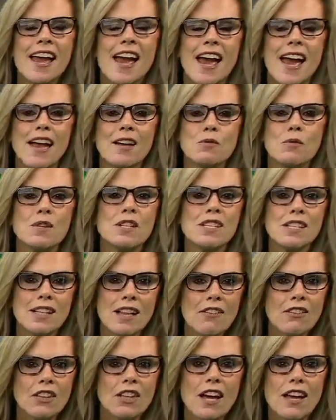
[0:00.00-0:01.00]
And we still
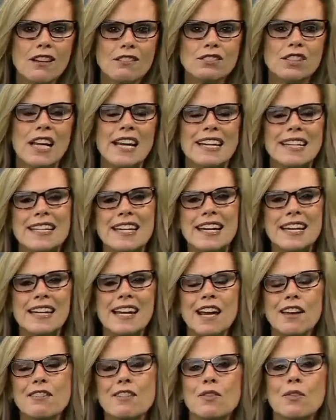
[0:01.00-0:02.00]
have a lot of lightning and
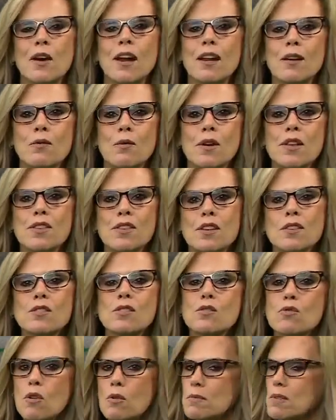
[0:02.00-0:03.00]
heavy rain with this
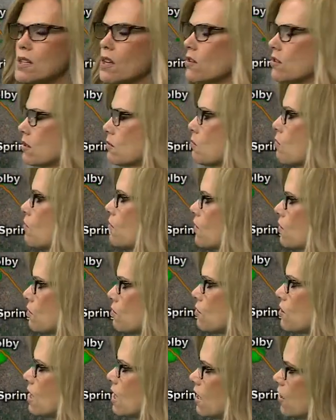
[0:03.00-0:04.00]
storm cell that's moving
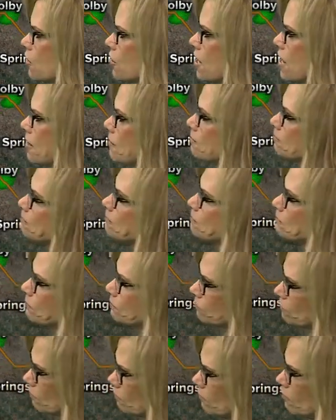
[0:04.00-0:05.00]
through the area.
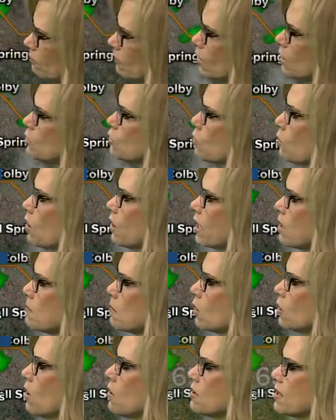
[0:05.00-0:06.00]
So we'll keep a
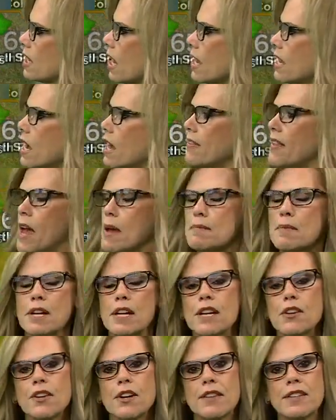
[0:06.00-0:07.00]
close eye on that. But
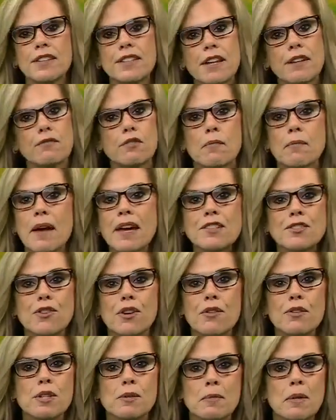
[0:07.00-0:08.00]
here in the Denver
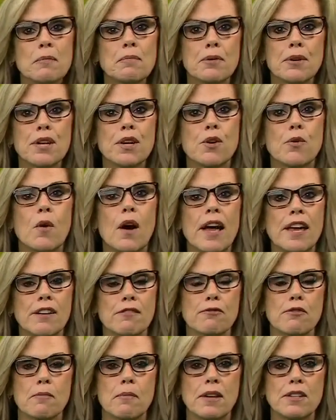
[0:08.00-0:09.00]
metro, it's been pretty
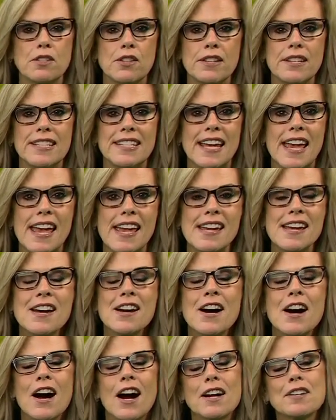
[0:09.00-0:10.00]
quiet for much of the day.
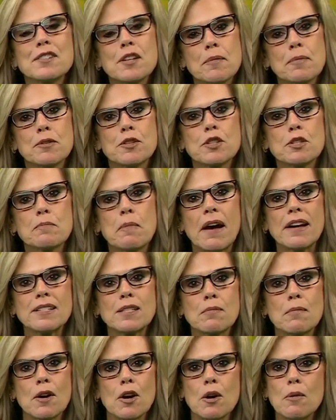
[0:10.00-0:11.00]
Our temperatures by
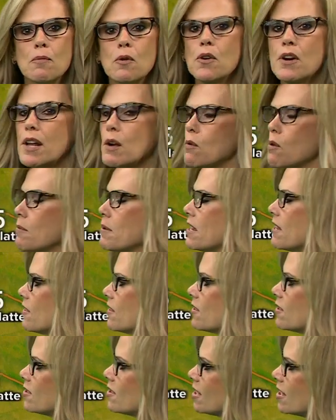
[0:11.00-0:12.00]
tomorrow morning will be in the
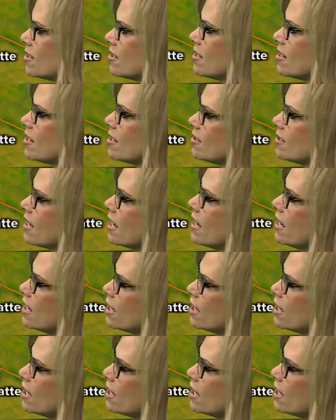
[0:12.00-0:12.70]
60s.